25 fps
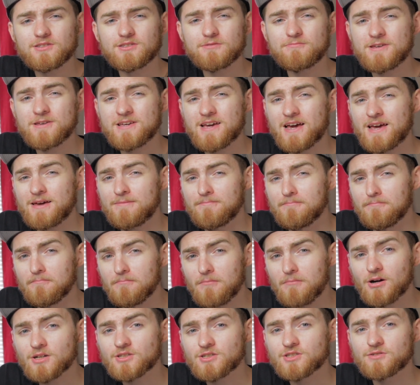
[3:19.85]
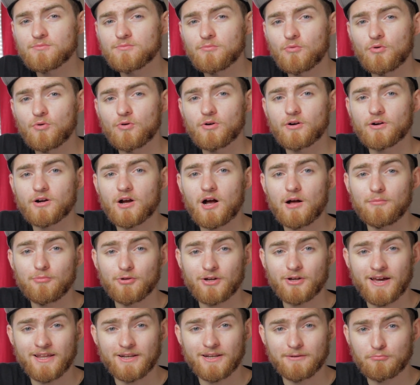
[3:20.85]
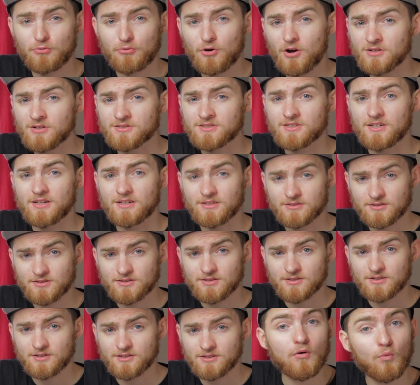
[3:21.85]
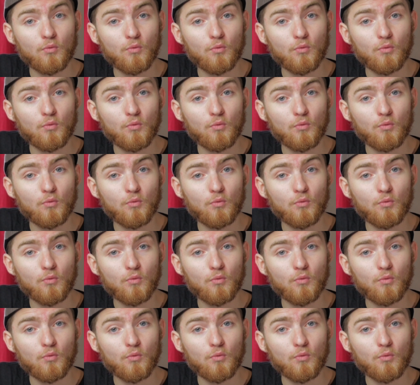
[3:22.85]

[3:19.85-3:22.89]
to be a much more complicated process,